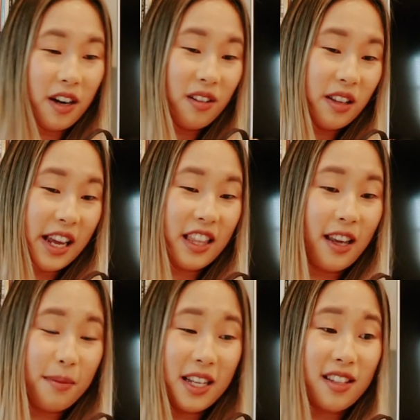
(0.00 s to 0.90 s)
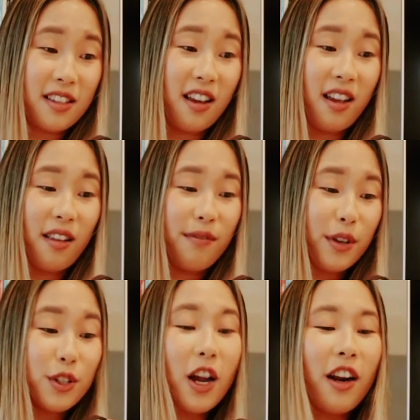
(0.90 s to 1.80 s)
I don't like that because
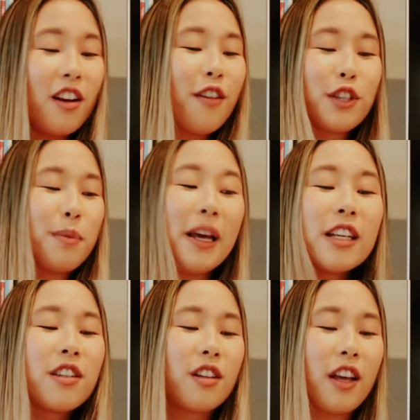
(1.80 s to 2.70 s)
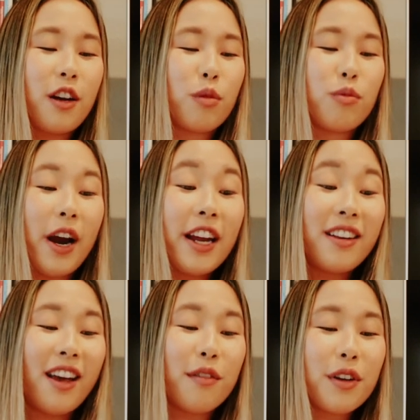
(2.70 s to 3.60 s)
there's not enough space to like
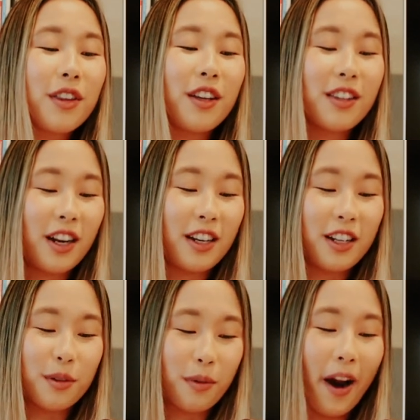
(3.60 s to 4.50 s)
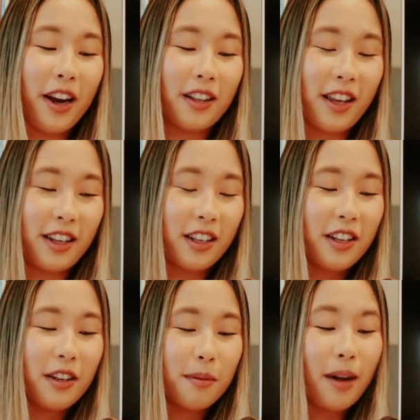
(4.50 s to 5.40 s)
write everything that I need to write. Like
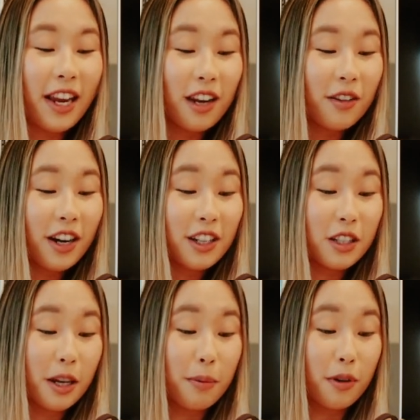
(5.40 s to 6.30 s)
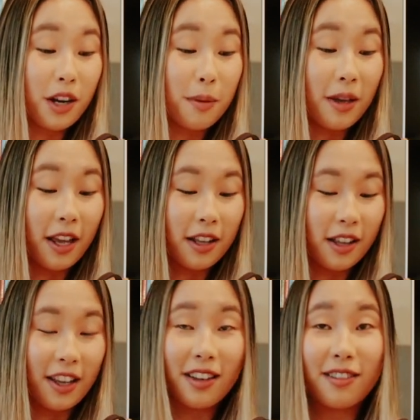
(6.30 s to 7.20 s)
my handwriting is like pretty
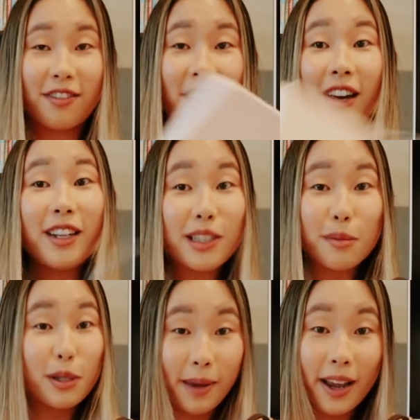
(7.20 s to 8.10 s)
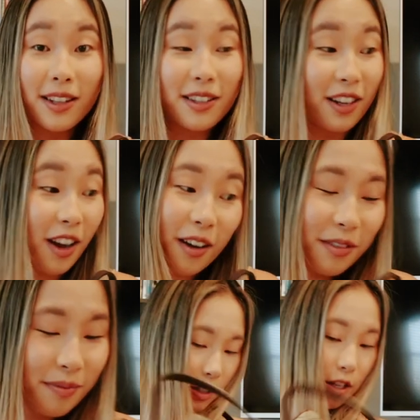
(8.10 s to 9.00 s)
big, like I need some space, you
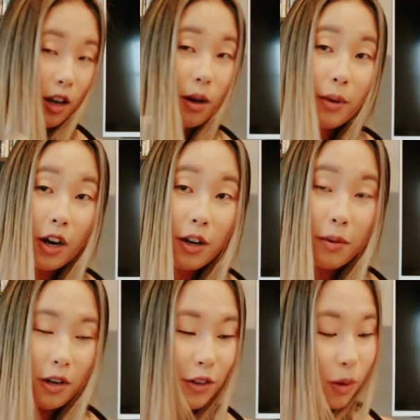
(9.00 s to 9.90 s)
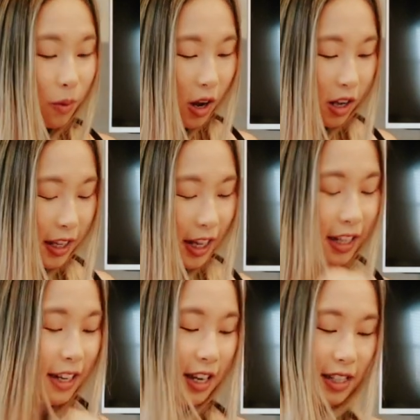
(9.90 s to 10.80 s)
know? So we already went over the
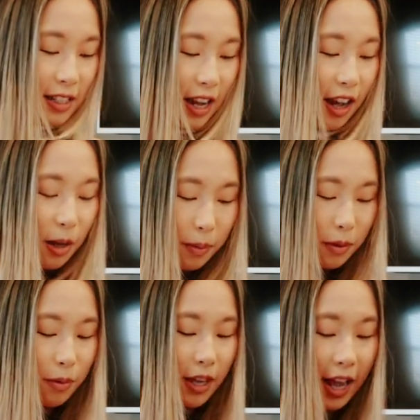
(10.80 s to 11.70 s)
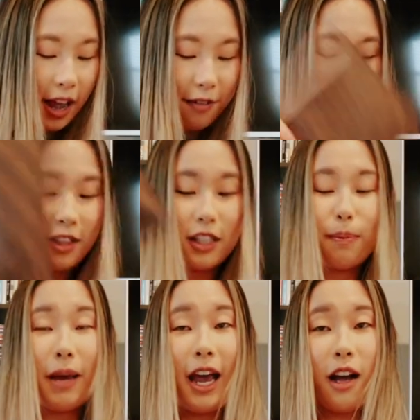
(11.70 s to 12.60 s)
wallet. Next up, we have
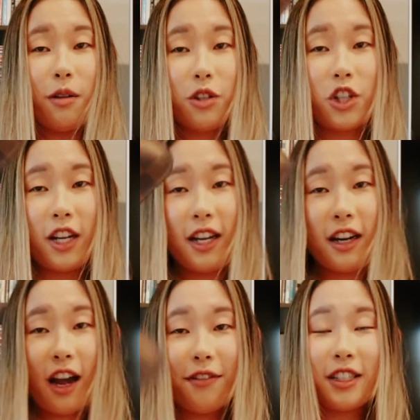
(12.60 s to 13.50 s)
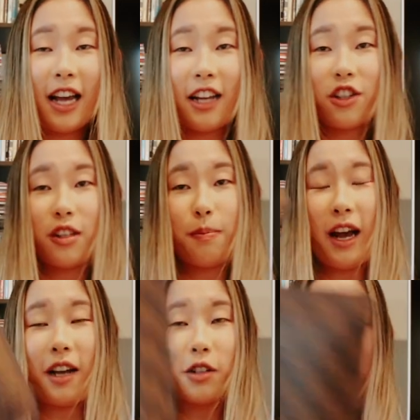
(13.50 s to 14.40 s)
this pouch, and I've attached this
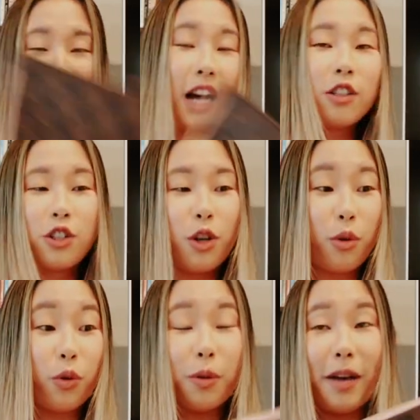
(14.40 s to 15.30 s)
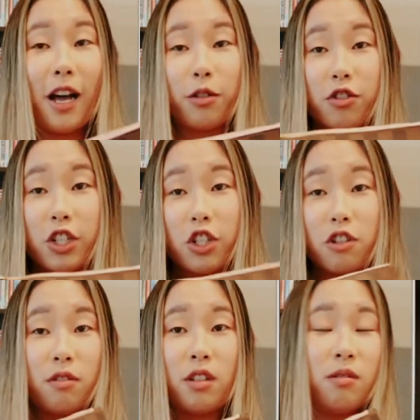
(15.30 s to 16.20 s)
pouch, but I'll just go through the
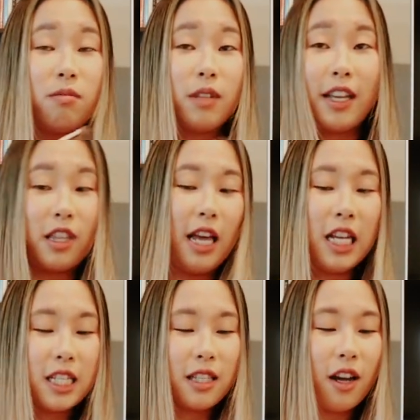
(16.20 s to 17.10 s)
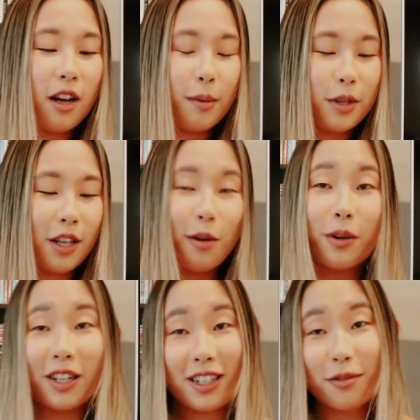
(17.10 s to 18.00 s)
pouch like this because I don't
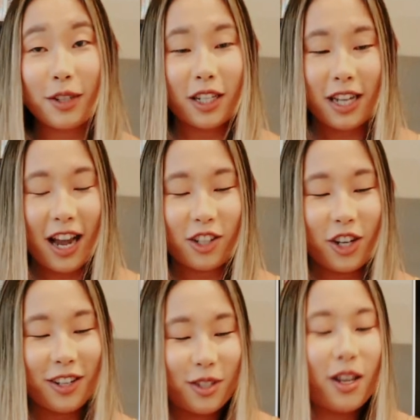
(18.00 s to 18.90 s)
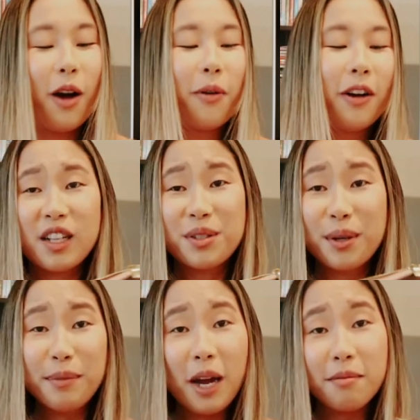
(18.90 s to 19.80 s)
want to reattach it. So
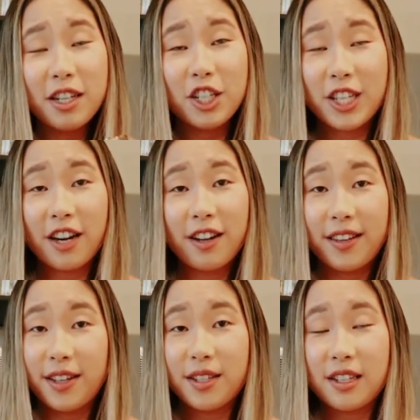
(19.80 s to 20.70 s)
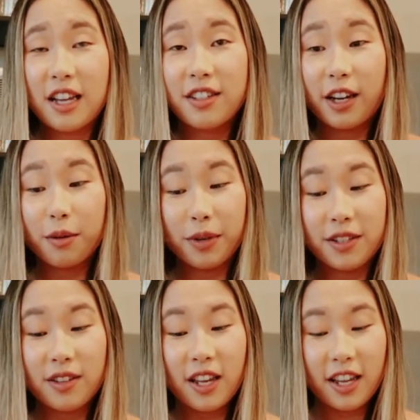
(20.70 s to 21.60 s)
sometimes I just carry this as like a
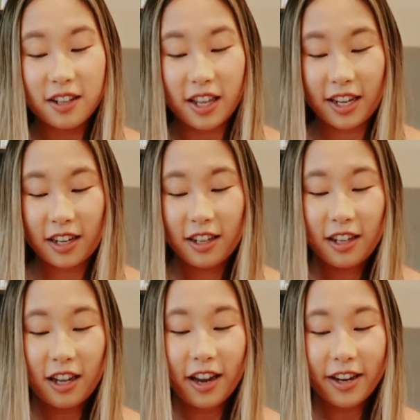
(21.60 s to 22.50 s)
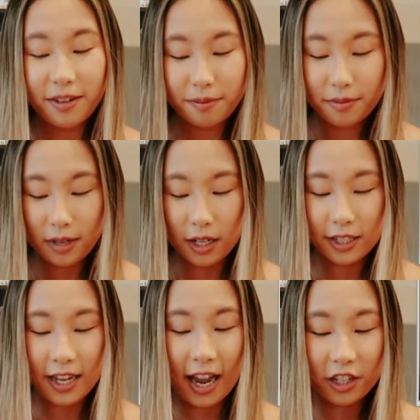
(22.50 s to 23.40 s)
wristlet, like I
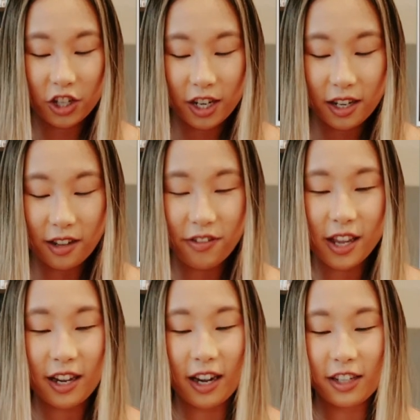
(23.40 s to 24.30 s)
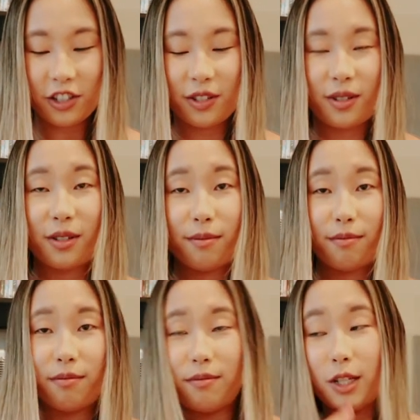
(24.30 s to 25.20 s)
unattach it and then I just
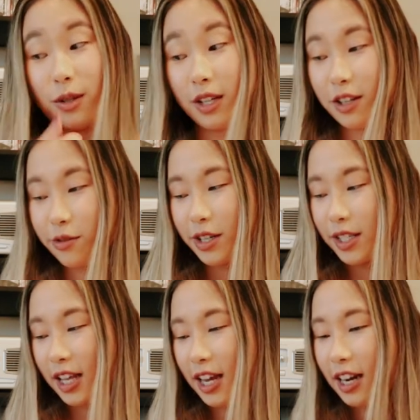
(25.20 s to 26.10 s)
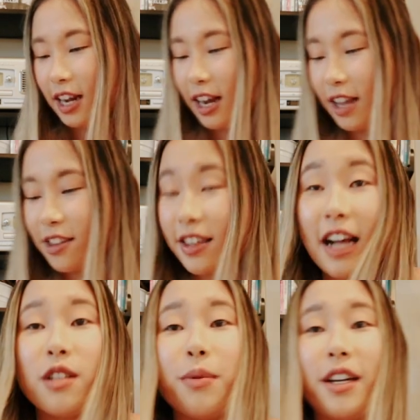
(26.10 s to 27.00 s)
use it as a wristlet, and then
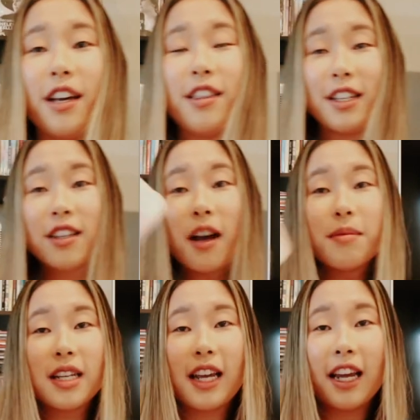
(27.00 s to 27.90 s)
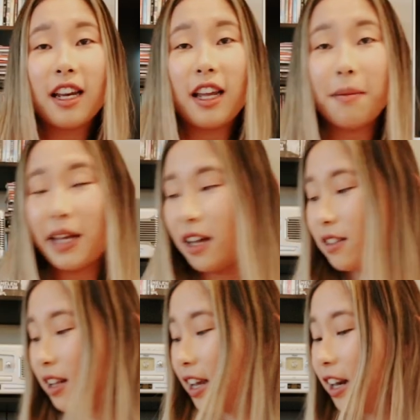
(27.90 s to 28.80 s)
that's when this comes in handy
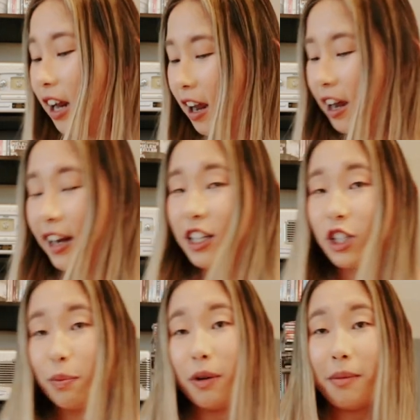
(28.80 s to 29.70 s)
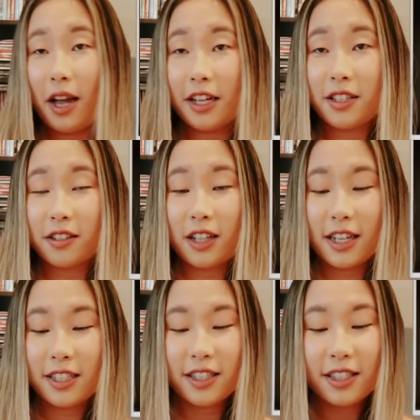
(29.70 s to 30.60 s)
because then I can just put my
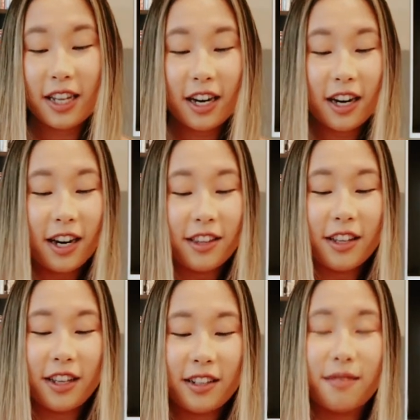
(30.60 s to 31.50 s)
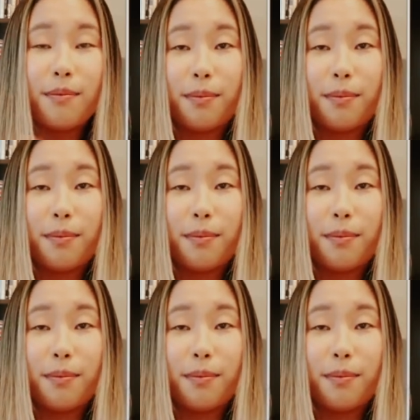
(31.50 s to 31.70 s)
sunglasses in there and then